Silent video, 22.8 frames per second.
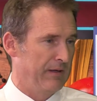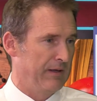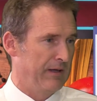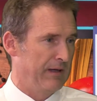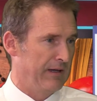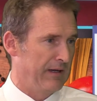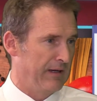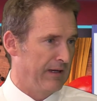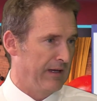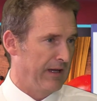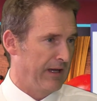
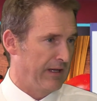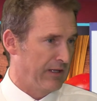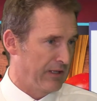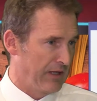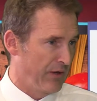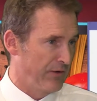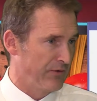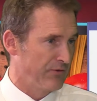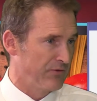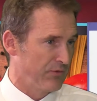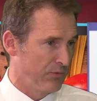and
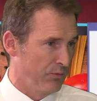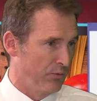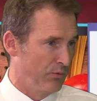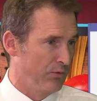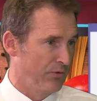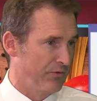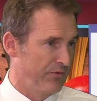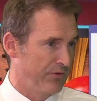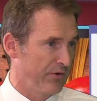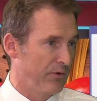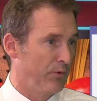going
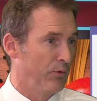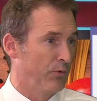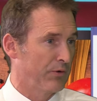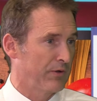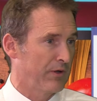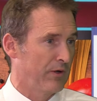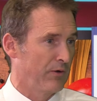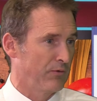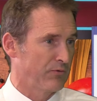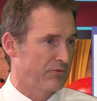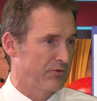towards the
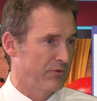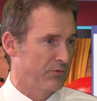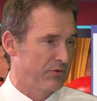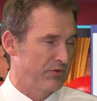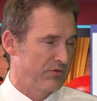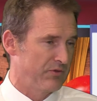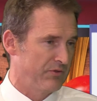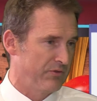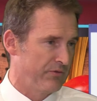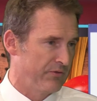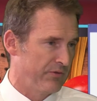horticulture,
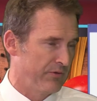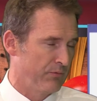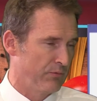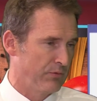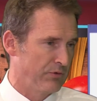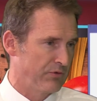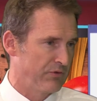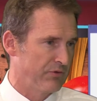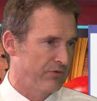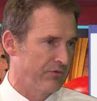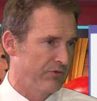which
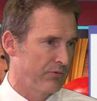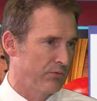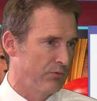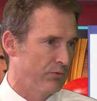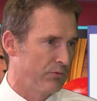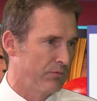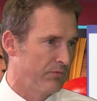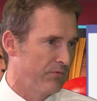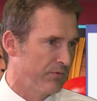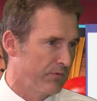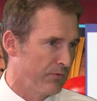is a
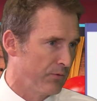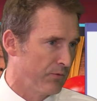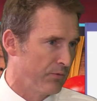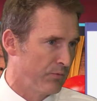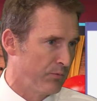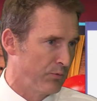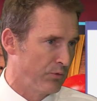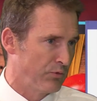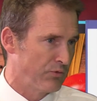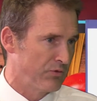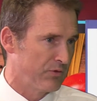good for
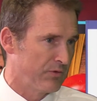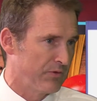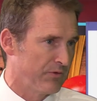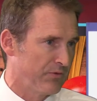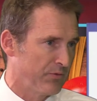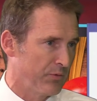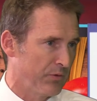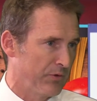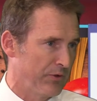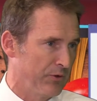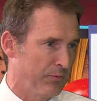Mildura and
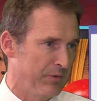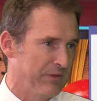Swan Hill.